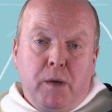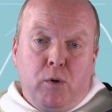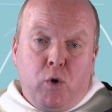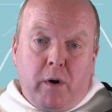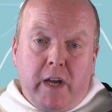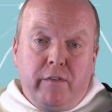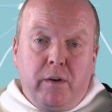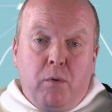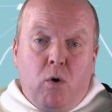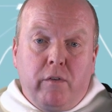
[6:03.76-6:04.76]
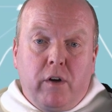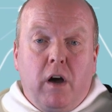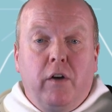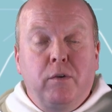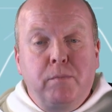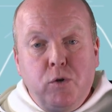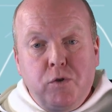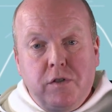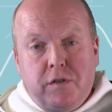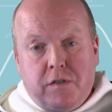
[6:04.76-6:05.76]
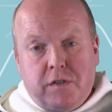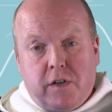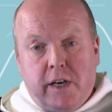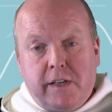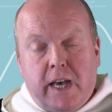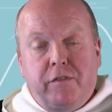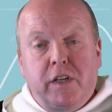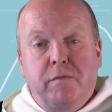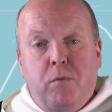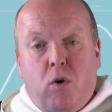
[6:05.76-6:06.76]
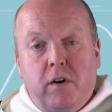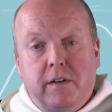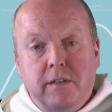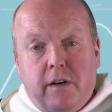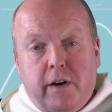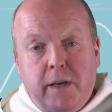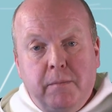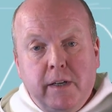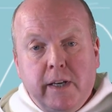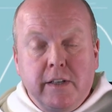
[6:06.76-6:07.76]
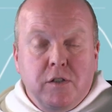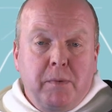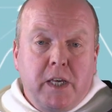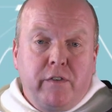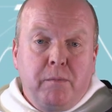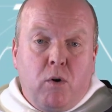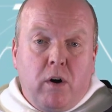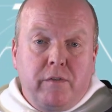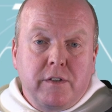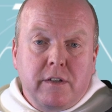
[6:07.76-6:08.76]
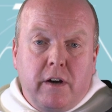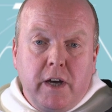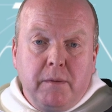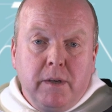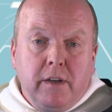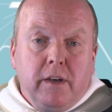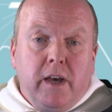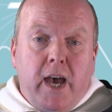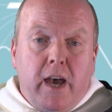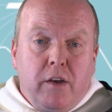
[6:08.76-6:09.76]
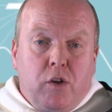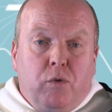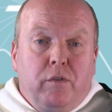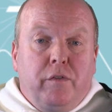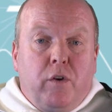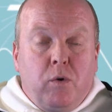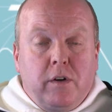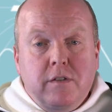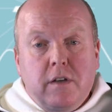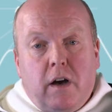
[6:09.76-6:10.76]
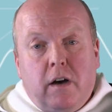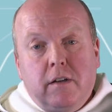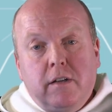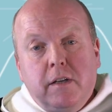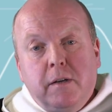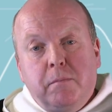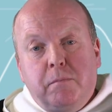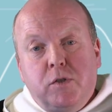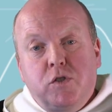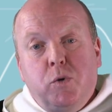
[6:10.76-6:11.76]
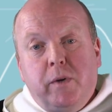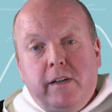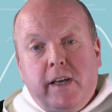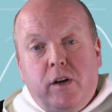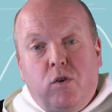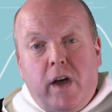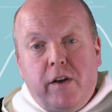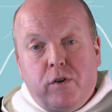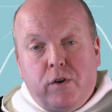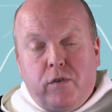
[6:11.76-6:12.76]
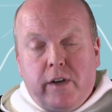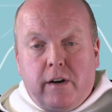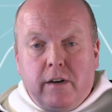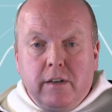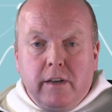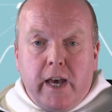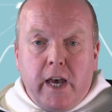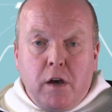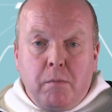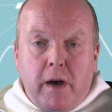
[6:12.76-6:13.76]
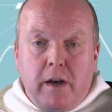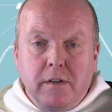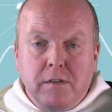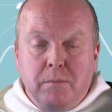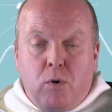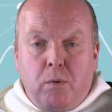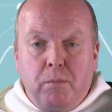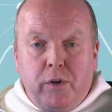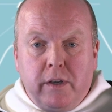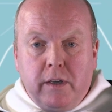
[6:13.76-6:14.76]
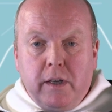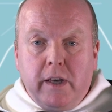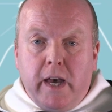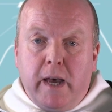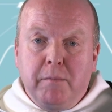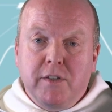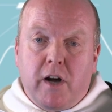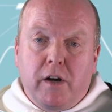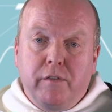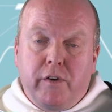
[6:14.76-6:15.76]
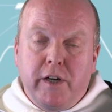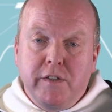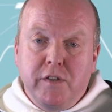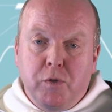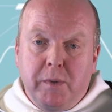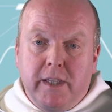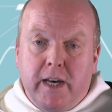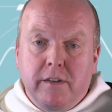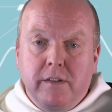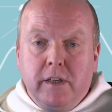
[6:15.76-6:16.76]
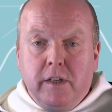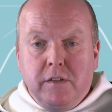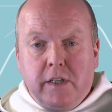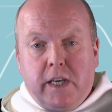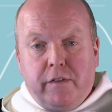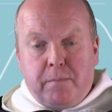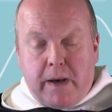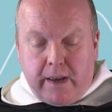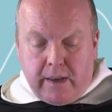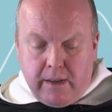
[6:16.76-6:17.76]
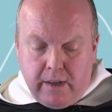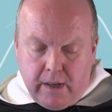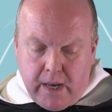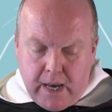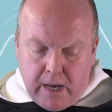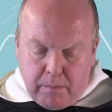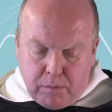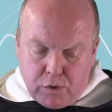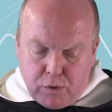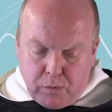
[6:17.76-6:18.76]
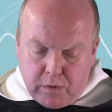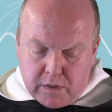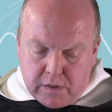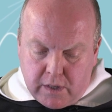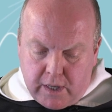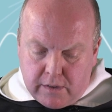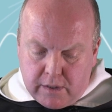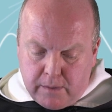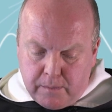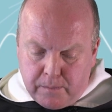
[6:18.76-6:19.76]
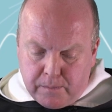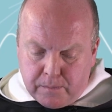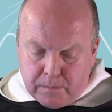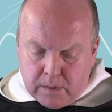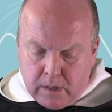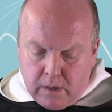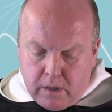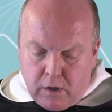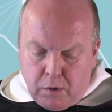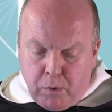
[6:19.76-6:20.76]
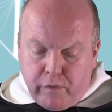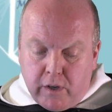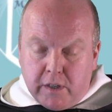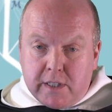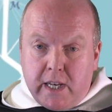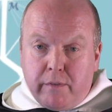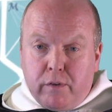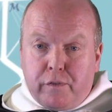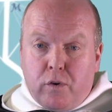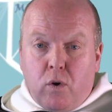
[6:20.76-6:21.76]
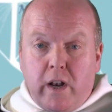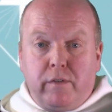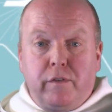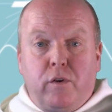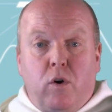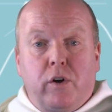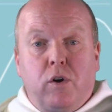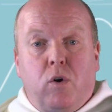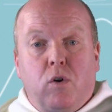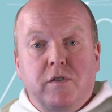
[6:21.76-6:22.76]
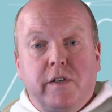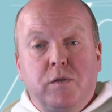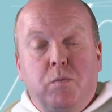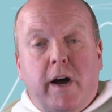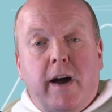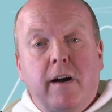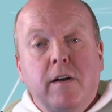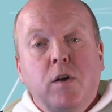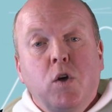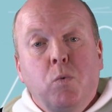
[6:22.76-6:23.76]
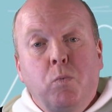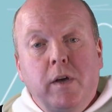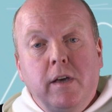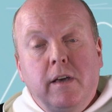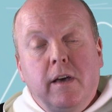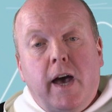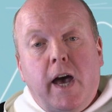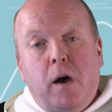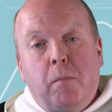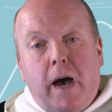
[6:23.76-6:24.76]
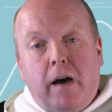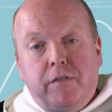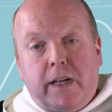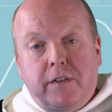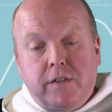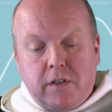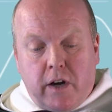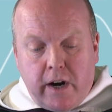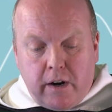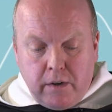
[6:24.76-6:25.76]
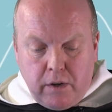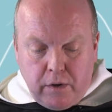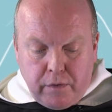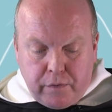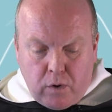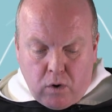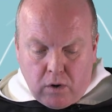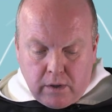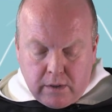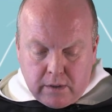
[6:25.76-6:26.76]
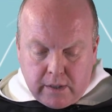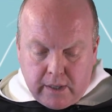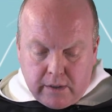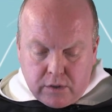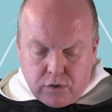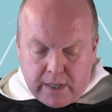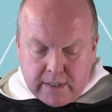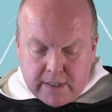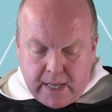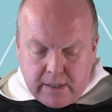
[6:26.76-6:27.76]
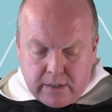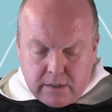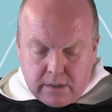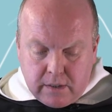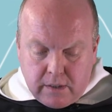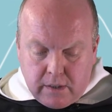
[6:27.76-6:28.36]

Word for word: people who are given more of a contribution to society have to give more of their time. And so, by giving more of his time, uh, he couldn't focus on pursuing a greater career um, and more money, um, sacrificing some of that to give back um, to society. Moving on to level four. Level four, of course, is where we um, have that desire for the transcendent,